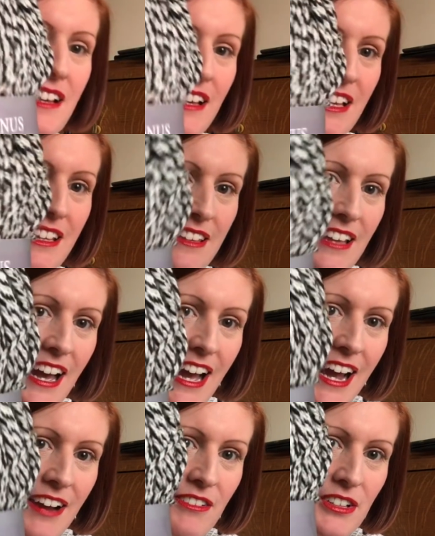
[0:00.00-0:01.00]
It's
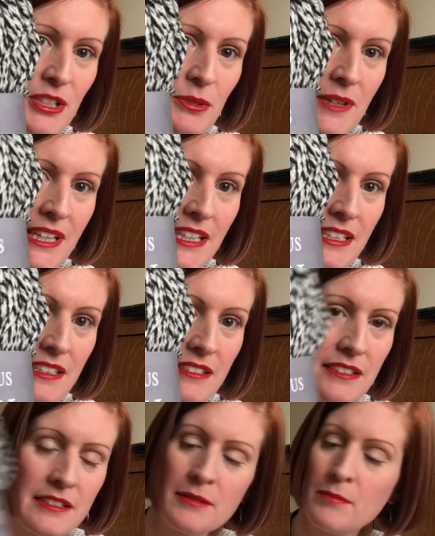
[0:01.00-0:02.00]
Aran Tweed
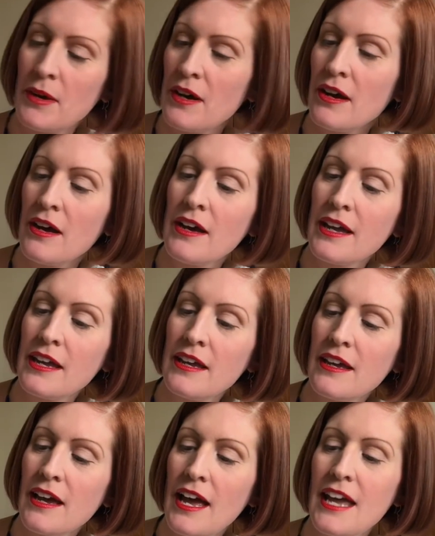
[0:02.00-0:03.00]

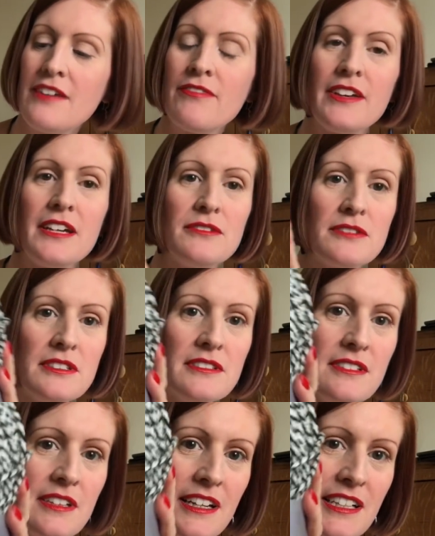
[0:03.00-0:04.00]
by Hayfield,
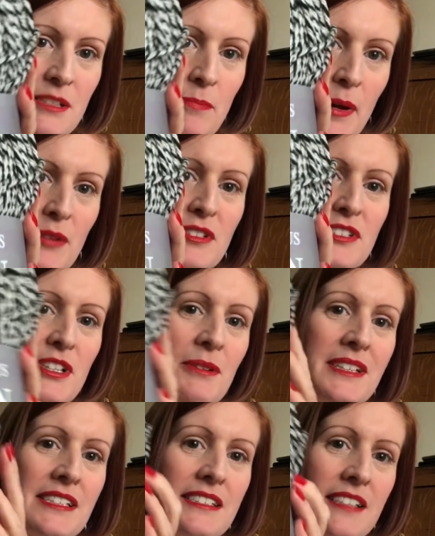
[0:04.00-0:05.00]
and it's a bonus, so
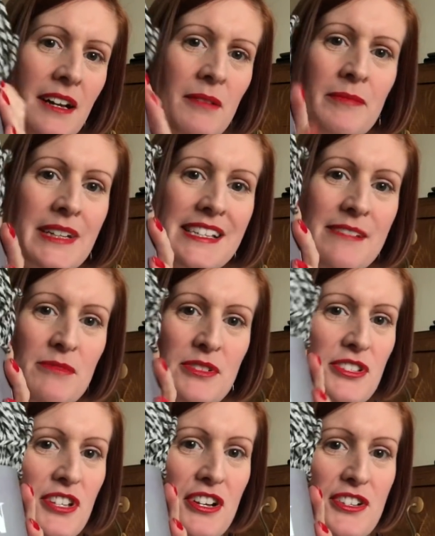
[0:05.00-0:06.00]
it's it was
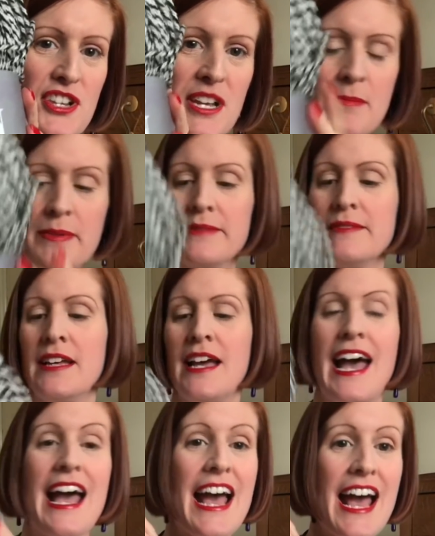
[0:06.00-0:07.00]
dirt cheap.
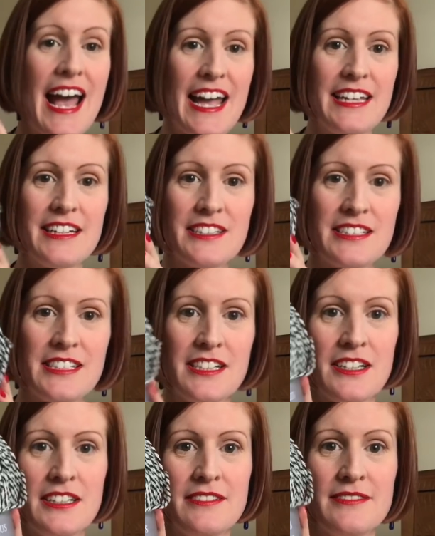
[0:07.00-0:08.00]

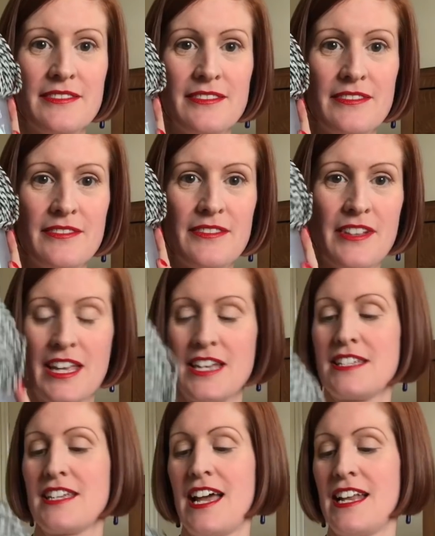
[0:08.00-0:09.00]
$8.99 for
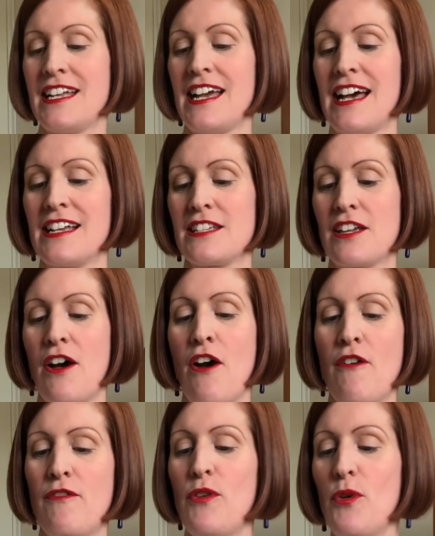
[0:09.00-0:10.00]
this, and it has
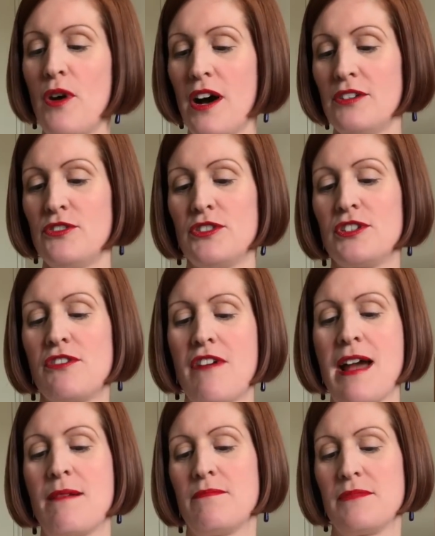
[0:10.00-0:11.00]
400
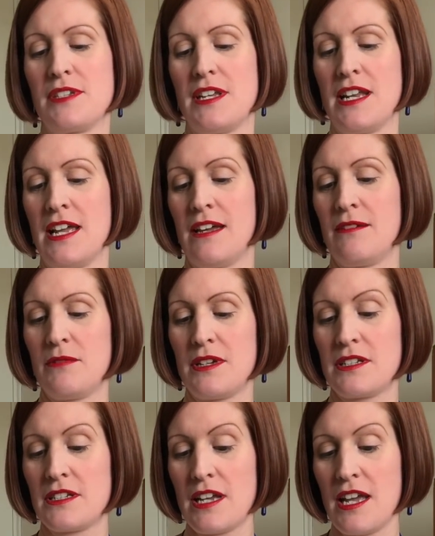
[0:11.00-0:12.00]
grams in it,
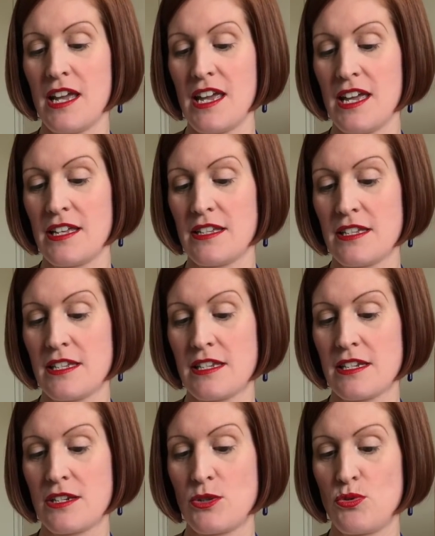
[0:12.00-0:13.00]
which is